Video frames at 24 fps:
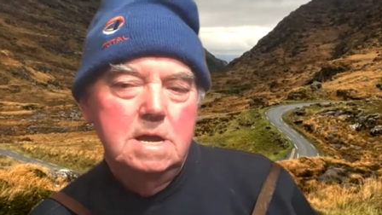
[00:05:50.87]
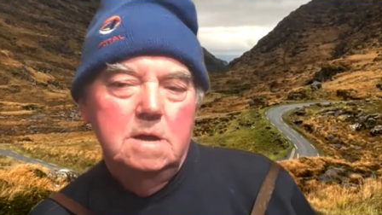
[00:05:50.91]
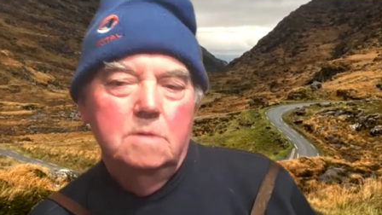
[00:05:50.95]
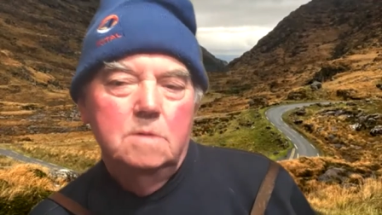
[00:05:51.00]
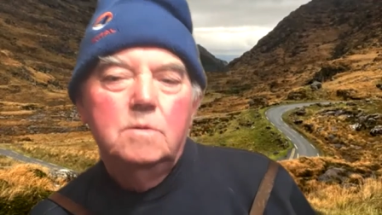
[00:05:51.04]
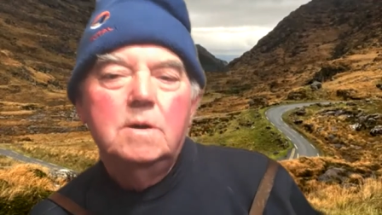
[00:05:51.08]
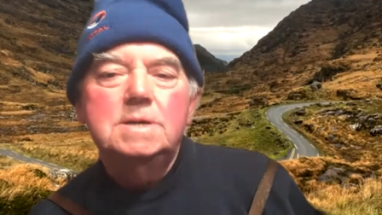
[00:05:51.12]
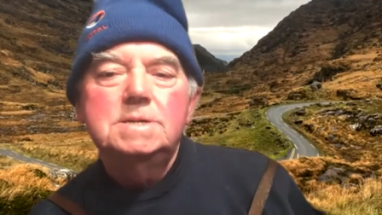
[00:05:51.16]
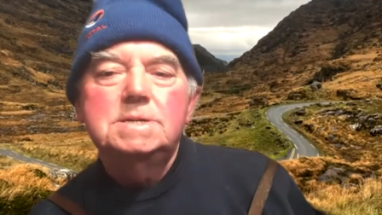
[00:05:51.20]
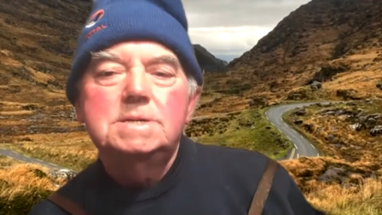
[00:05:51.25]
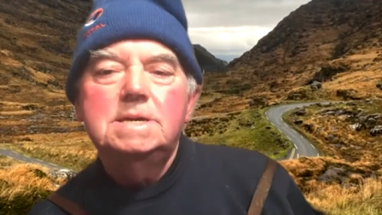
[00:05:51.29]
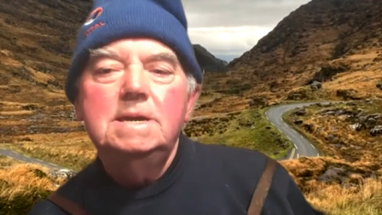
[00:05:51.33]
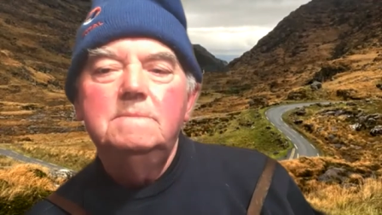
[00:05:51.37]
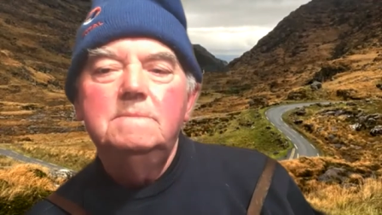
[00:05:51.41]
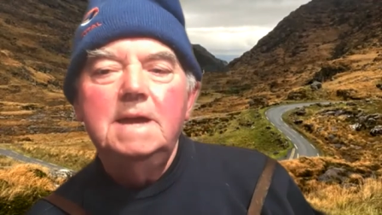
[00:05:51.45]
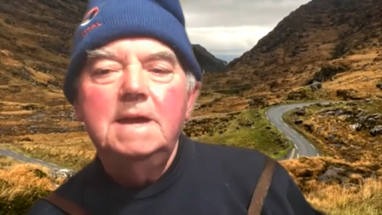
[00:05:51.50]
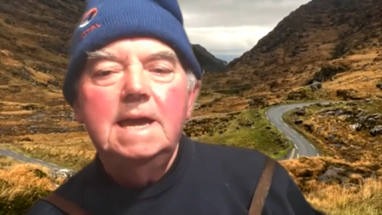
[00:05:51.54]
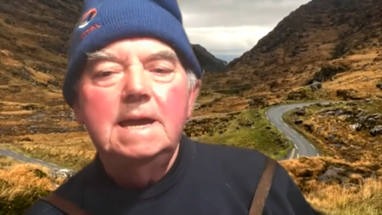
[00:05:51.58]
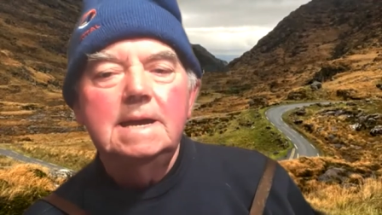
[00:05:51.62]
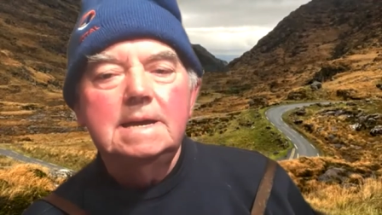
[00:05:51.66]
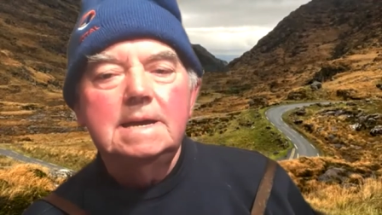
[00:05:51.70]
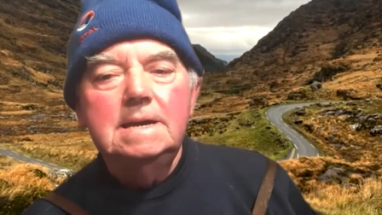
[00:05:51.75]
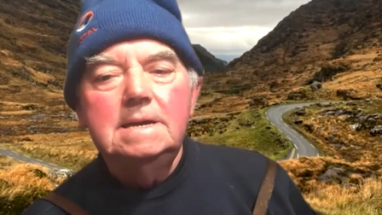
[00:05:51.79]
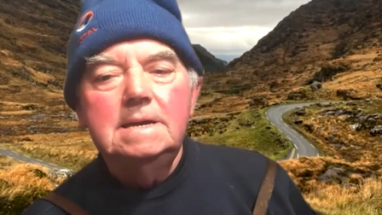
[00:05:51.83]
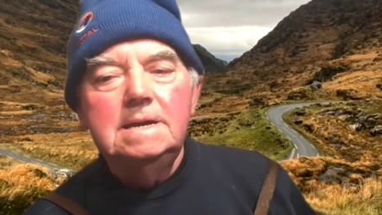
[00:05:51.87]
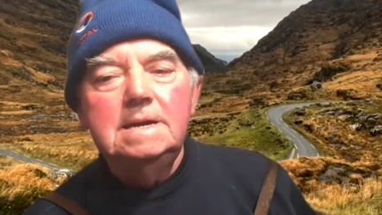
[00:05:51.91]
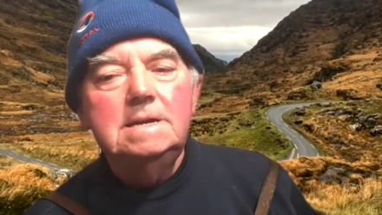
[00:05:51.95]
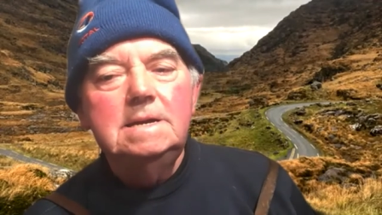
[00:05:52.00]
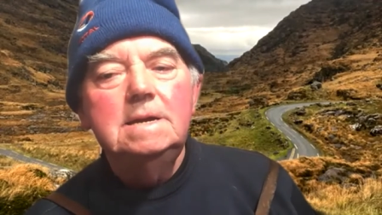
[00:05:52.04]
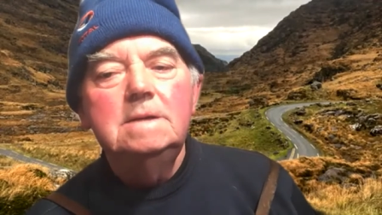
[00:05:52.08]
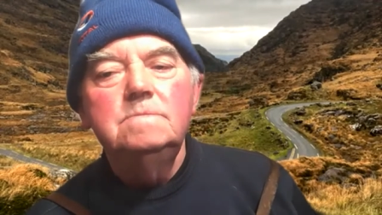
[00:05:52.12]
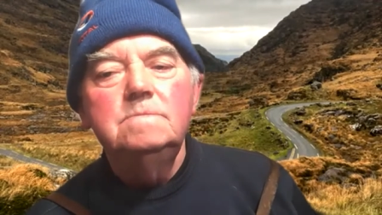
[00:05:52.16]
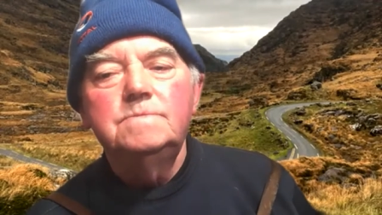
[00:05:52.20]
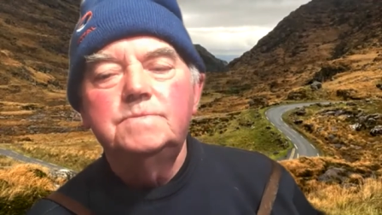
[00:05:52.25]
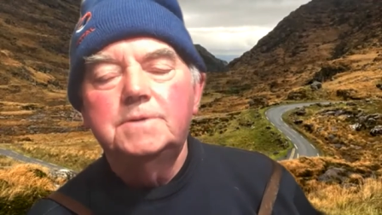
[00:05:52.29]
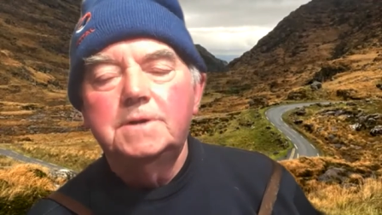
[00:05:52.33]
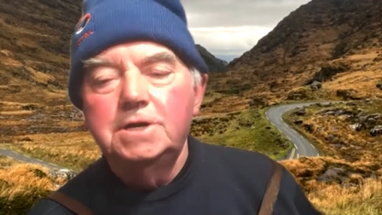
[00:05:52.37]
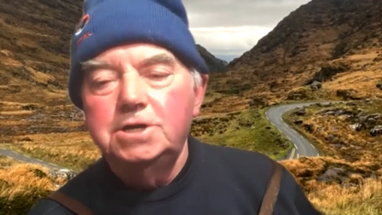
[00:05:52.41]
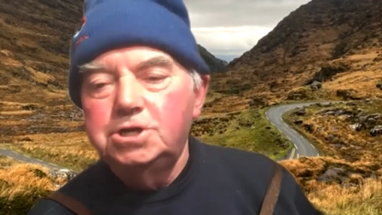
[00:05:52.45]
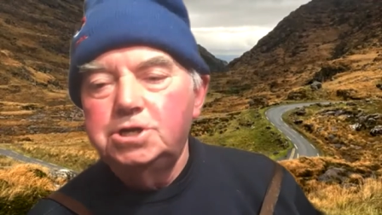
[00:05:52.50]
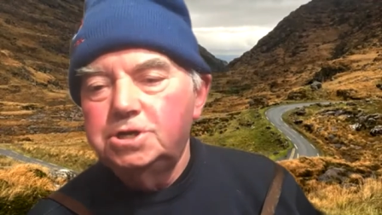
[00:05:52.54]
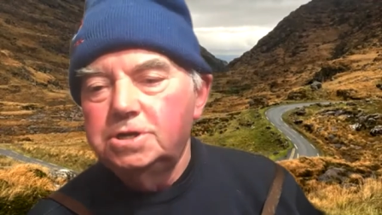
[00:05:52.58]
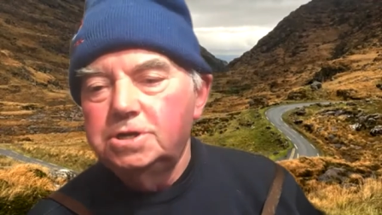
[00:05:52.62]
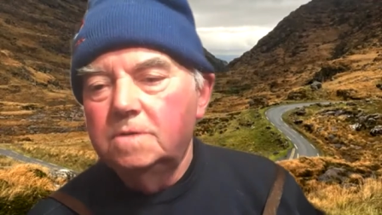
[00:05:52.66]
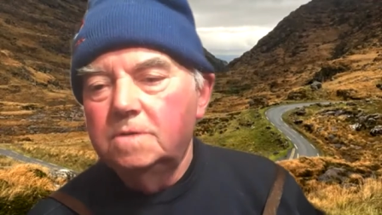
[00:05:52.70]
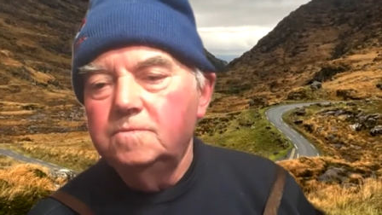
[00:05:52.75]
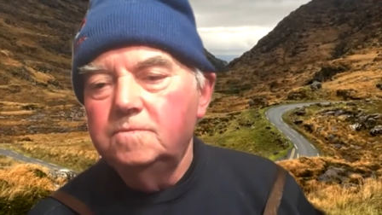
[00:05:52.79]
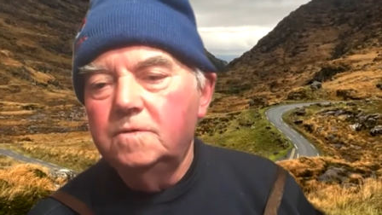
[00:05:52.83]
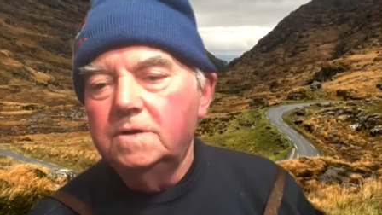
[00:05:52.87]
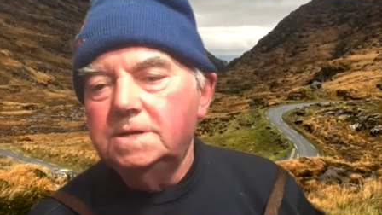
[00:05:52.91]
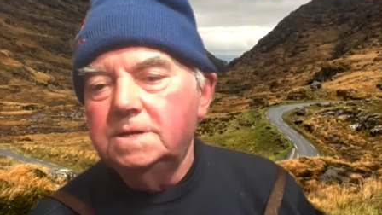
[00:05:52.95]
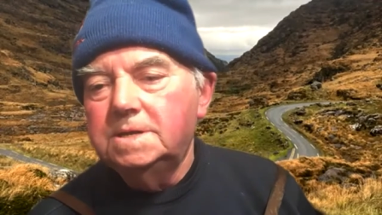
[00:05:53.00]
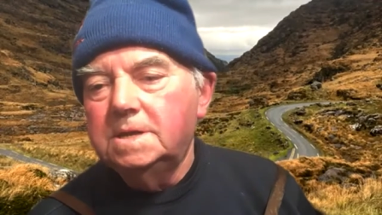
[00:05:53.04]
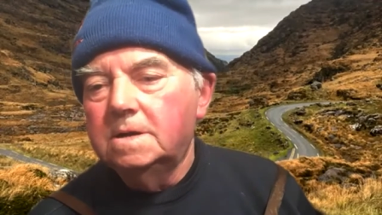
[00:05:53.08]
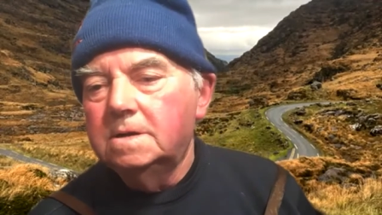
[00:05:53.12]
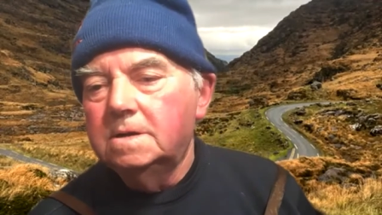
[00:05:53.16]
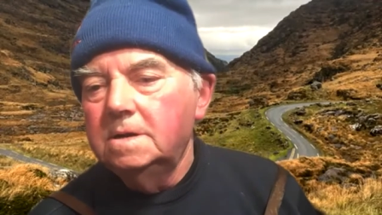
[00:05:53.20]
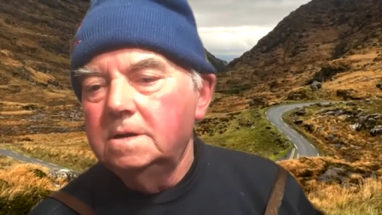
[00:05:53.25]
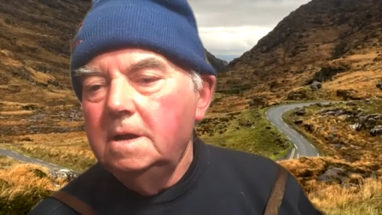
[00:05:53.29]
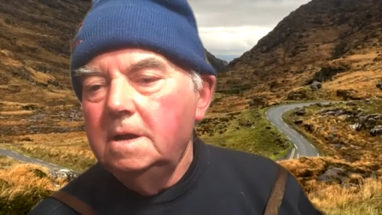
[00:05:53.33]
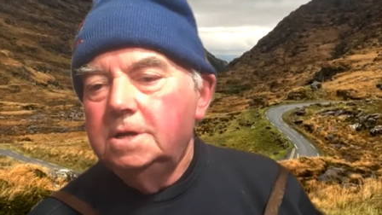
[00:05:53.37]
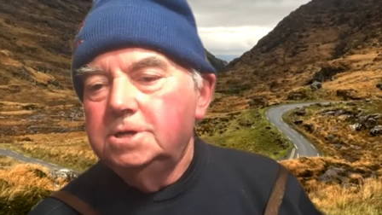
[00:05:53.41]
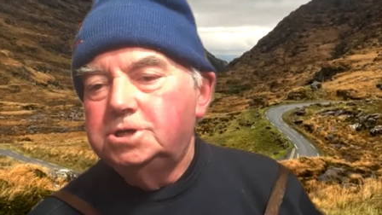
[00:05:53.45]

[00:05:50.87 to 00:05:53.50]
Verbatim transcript: was he making an impression with her?